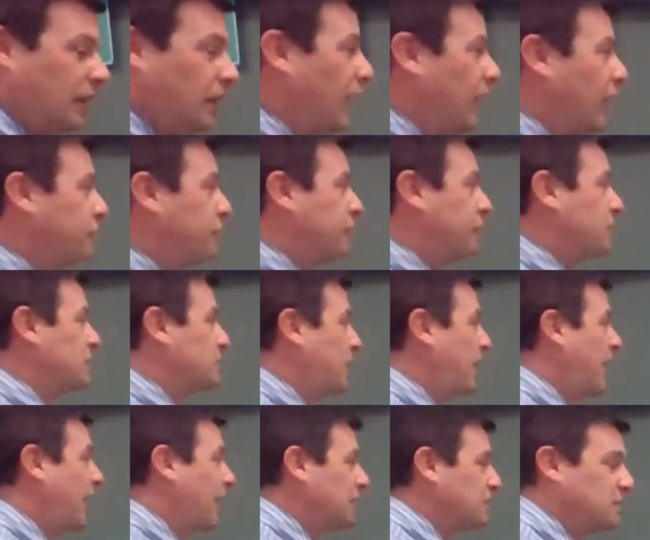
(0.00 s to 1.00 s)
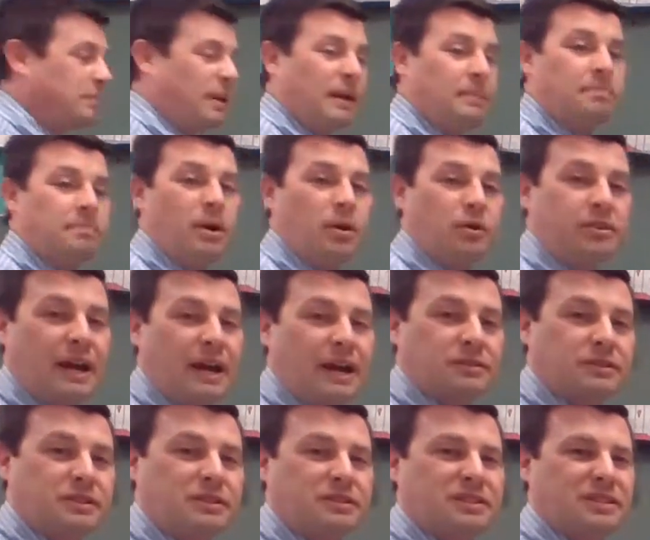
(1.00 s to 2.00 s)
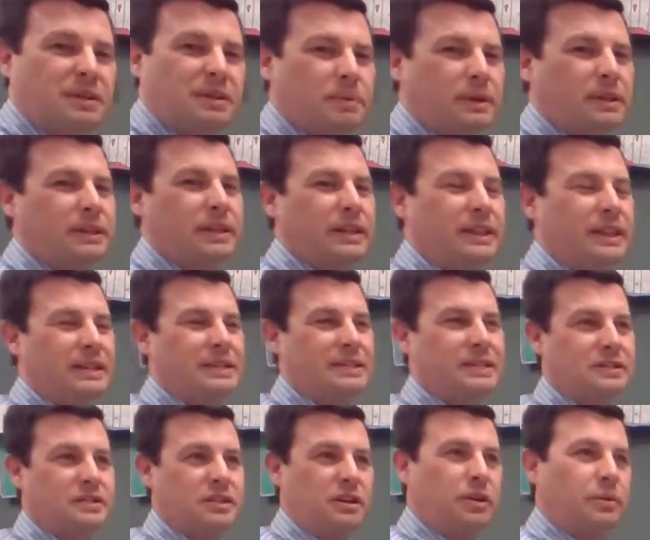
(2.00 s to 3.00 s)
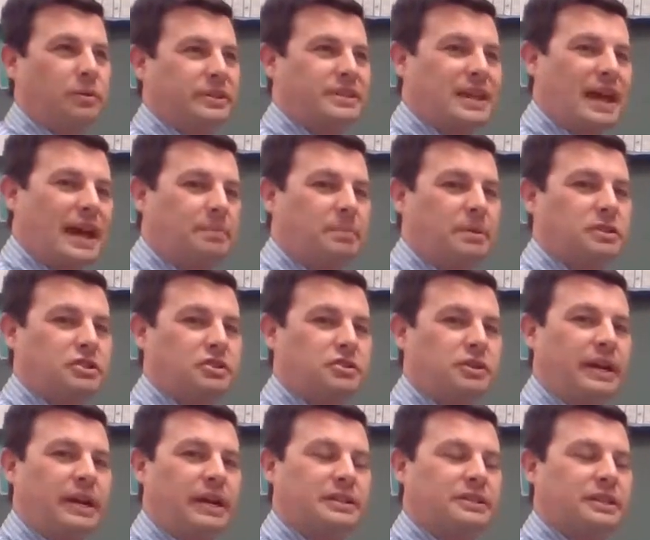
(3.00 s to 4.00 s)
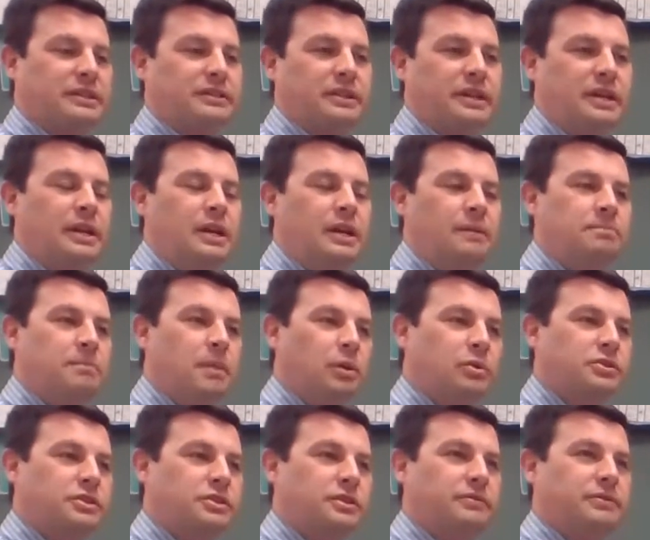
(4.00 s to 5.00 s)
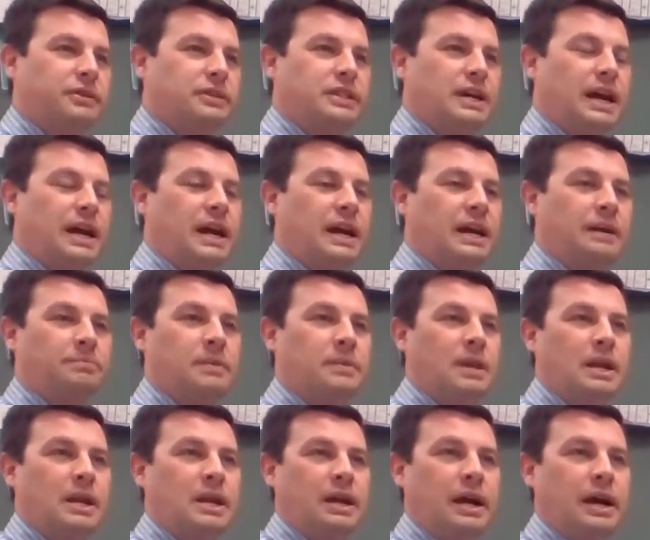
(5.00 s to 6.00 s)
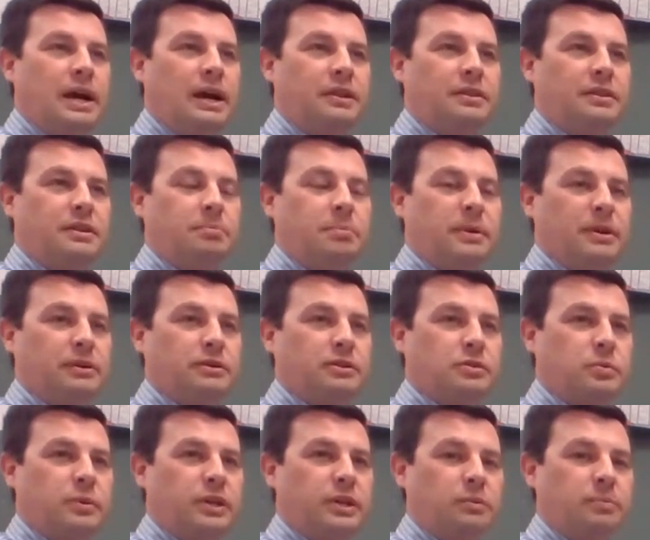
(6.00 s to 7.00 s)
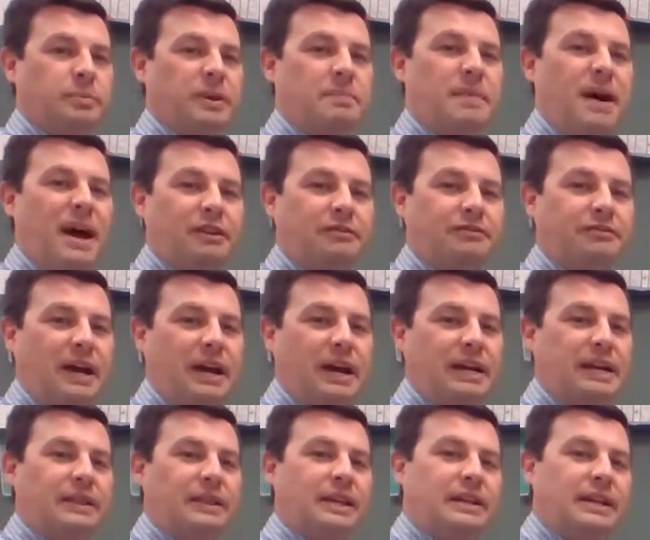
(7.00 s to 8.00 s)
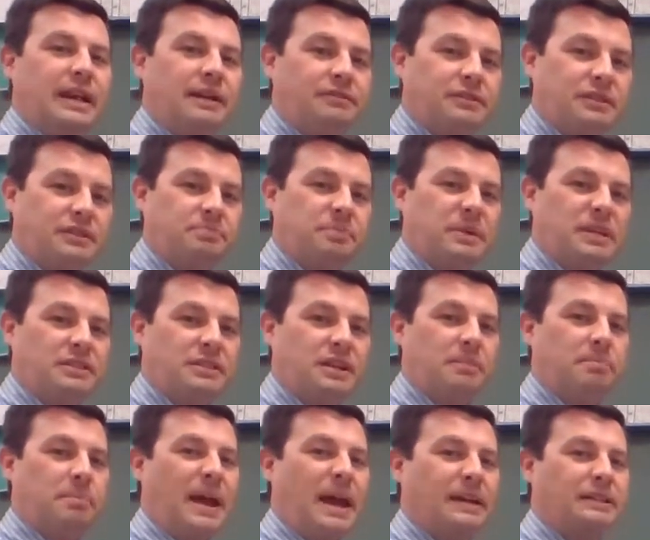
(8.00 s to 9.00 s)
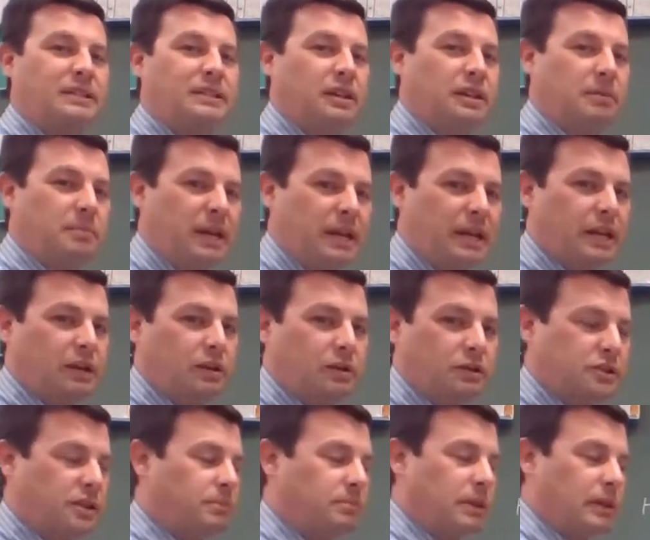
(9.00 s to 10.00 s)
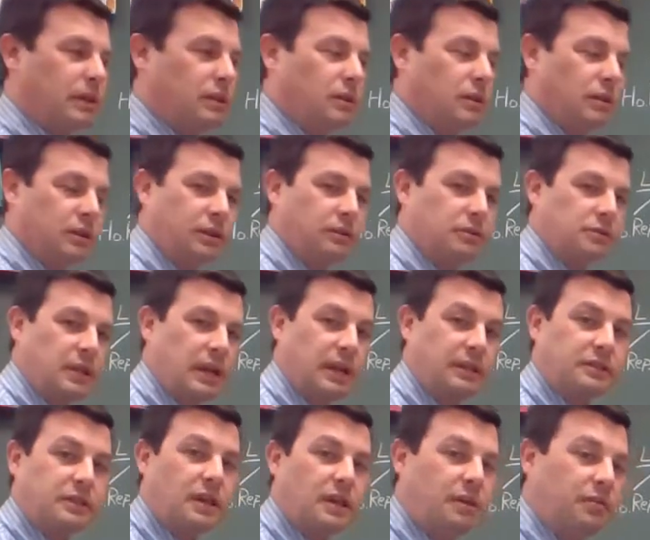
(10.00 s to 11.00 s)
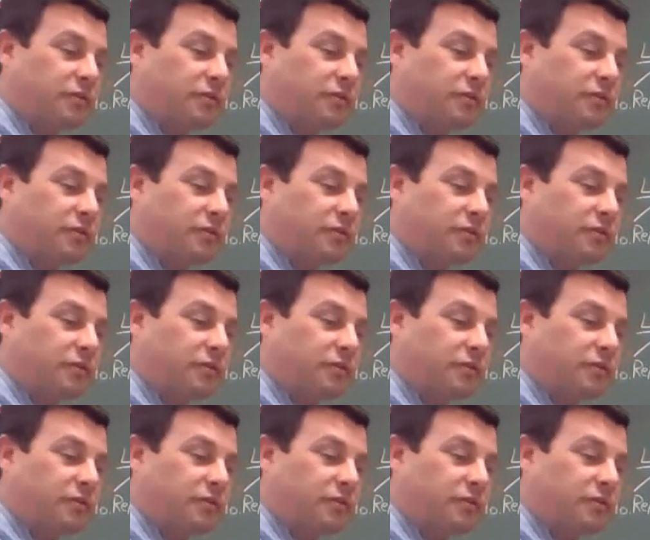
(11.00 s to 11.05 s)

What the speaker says: If it is passed by both houses, typically that doesn't always happen straight as is. Most of the time, the bills will be modified and then have to be sent back to committee or something along those lines.